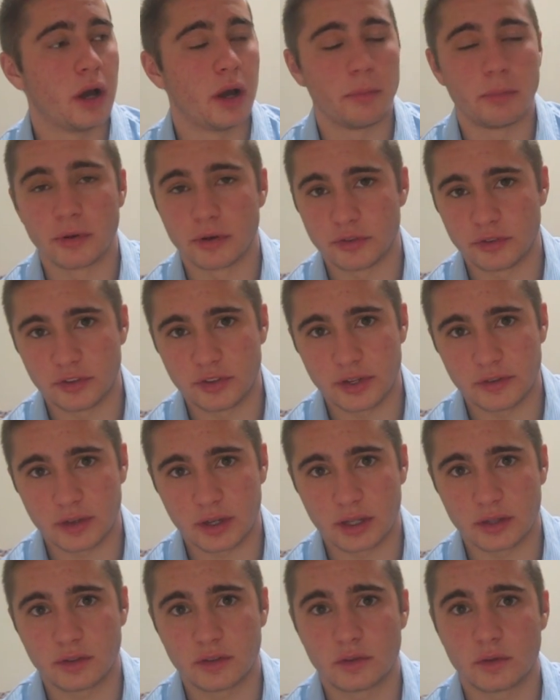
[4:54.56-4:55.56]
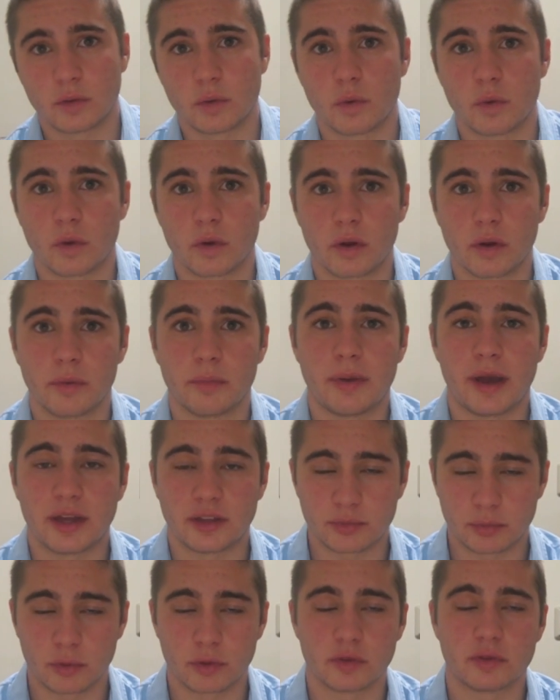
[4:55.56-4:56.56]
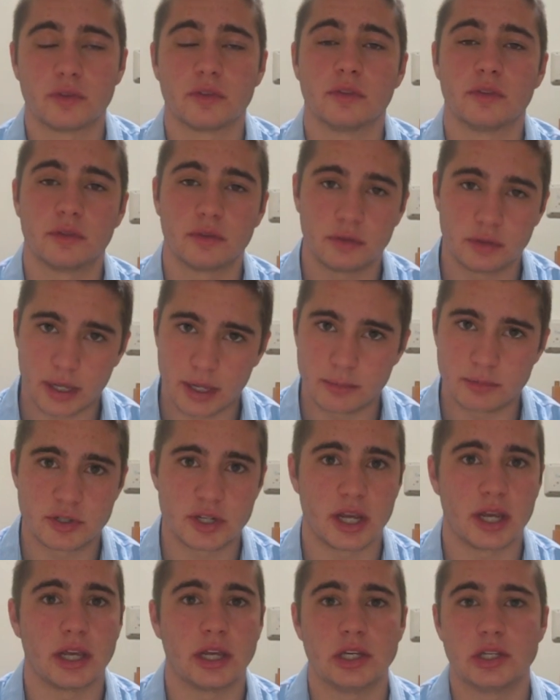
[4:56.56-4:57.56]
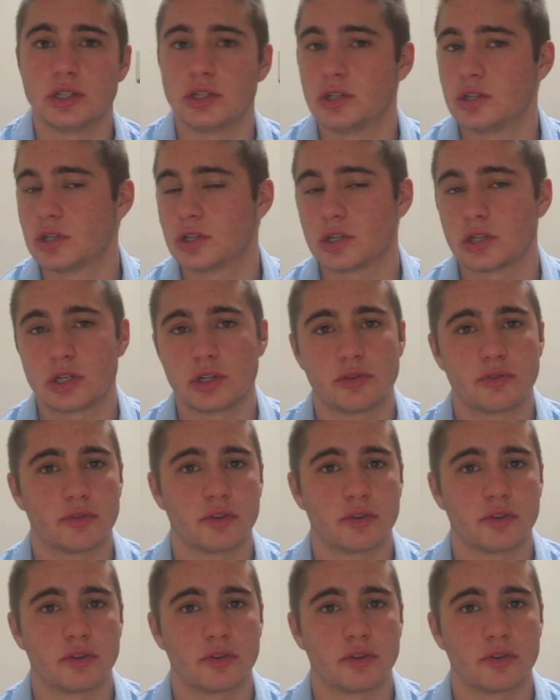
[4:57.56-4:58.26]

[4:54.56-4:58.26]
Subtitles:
birth certificates or passports and name change